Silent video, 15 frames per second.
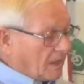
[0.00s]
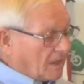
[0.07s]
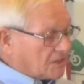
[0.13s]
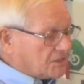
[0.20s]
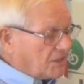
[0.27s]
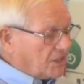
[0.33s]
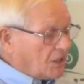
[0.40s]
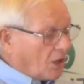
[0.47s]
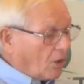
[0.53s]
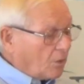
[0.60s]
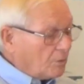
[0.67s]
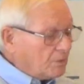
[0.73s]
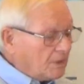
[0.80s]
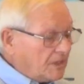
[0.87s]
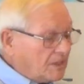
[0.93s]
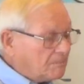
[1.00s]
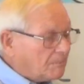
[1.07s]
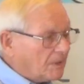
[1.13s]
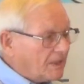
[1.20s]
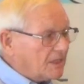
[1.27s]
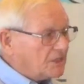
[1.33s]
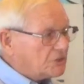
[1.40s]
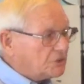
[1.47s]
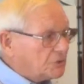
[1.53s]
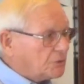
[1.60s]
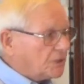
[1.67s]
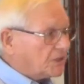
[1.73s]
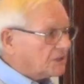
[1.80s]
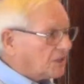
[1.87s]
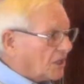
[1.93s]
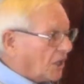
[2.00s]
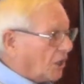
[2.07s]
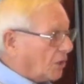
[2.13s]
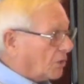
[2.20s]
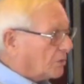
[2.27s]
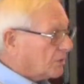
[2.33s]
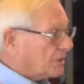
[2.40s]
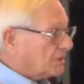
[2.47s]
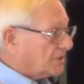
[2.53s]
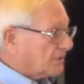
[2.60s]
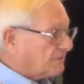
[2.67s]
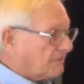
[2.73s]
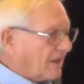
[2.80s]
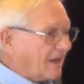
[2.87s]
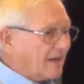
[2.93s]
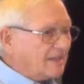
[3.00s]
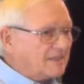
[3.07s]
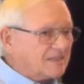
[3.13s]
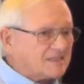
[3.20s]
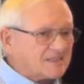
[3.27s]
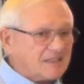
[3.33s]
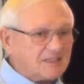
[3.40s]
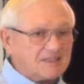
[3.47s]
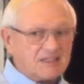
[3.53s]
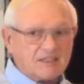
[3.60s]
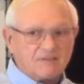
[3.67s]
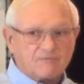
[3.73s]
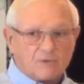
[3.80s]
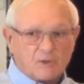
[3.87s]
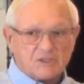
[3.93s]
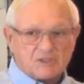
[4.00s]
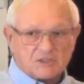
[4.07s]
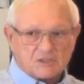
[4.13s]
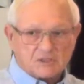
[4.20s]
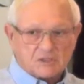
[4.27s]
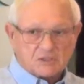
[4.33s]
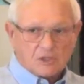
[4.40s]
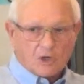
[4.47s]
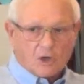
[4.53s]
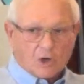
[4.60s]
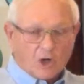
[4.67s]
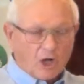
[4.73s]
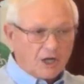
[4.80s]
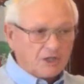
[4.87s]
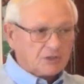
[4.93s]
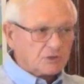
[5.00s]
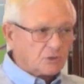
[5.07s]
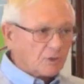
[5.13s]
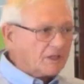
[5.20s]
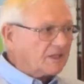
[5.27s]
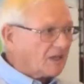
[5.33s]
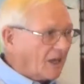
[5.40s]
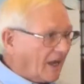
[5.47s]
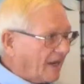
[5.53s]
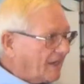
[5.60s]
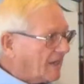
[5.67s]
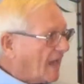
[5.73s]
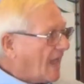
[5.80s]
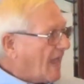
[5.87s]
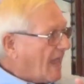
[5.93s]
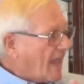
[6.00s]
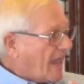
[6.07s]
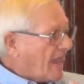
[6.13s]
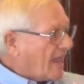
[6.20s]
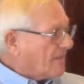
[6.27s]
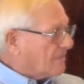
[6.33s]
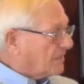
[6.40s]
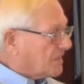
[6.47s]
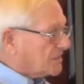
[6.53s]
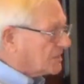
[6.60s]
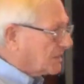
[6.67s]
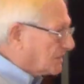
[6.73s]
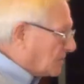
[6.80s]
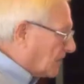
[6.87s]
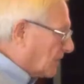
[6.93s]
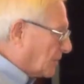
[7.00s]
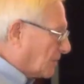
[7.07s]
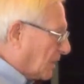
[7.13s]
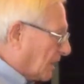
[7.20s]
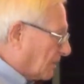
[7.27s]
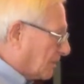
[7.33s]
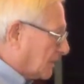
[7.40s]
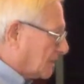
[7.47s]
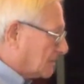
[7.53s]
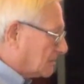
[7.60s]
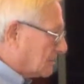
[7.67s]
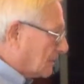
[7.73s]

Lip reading: is the only place you can go to find dissenting voices on Greenlight in this entire county.